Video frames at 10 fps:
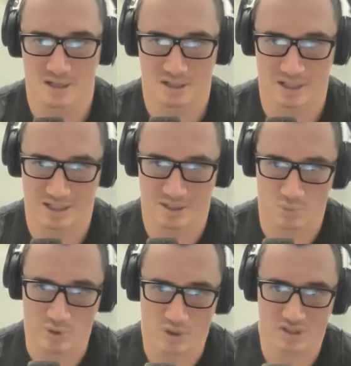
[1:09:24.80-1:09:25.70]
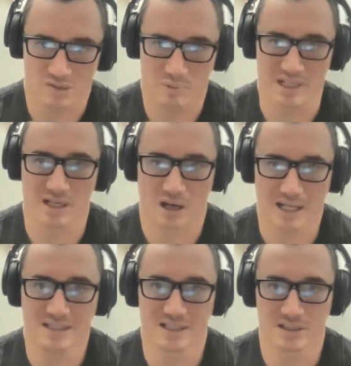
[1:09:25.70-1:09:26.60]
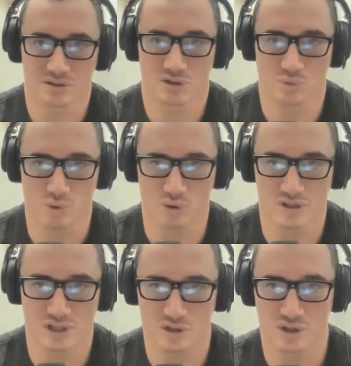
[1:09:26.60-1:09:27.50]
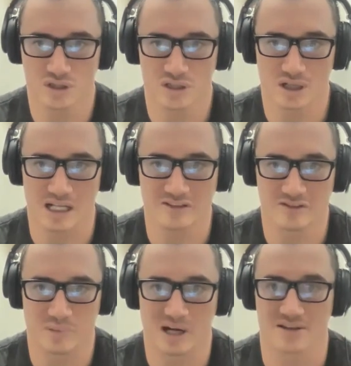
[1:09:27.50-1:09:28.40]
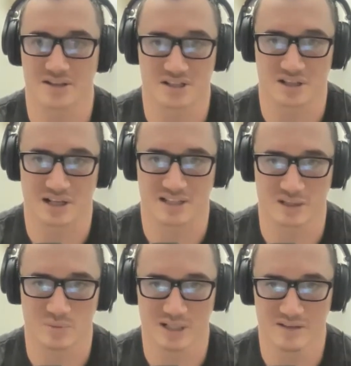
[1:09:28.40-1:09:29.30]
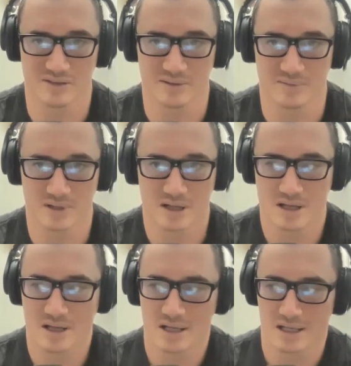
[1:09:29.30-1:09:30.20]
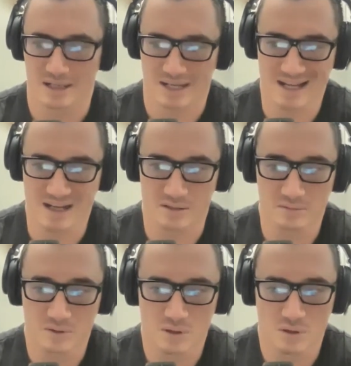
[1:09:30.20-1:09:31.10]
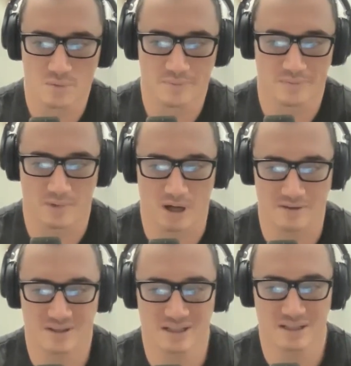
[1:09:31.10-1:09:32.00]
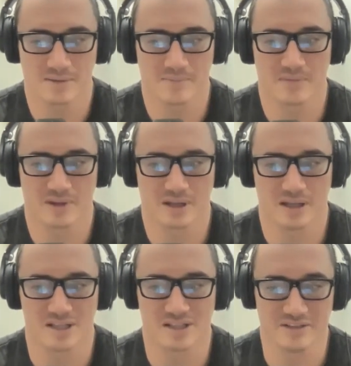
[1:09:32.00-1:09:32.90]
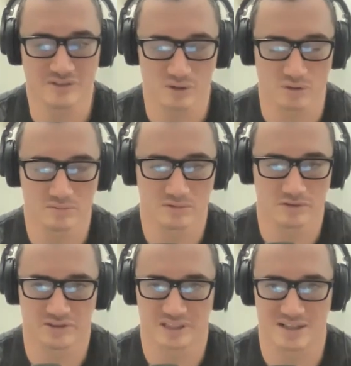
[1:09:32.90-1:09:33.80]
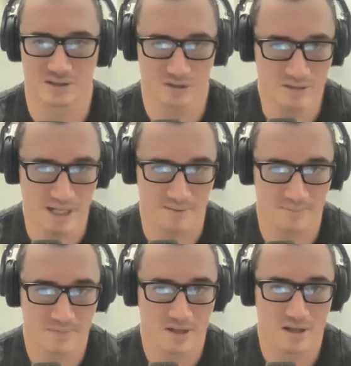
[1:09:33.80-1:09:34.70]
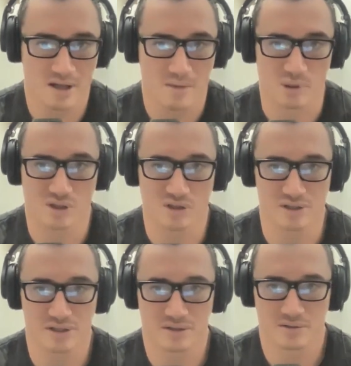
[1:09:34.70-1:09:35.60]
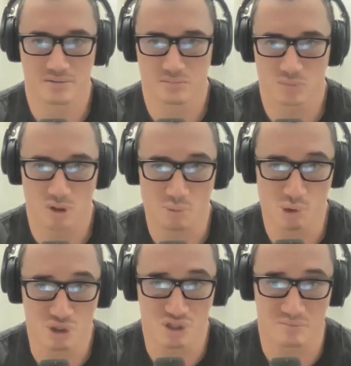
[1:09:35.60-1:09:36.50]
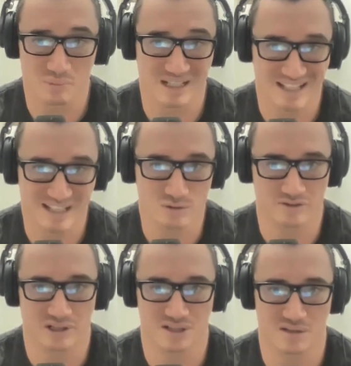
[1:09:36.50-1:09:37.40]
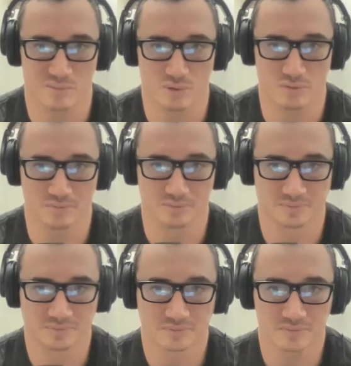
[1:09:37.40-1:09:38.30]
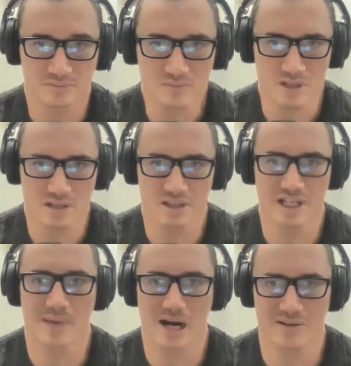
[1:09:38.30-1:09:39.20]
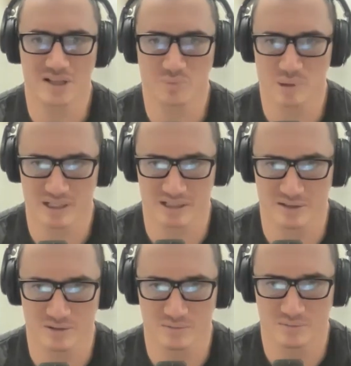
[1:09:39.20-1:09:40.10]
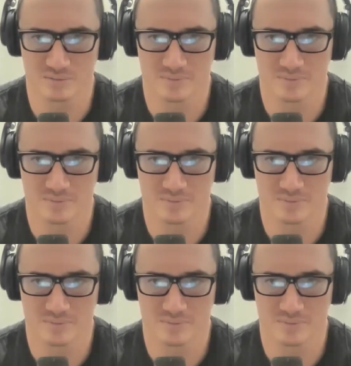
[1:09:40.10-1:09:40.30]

Like, we want to be guided towards a good life by the society we live in. Now, I think it's difficult for that to do that, because abortion being legal, for example, gay marriage being legal,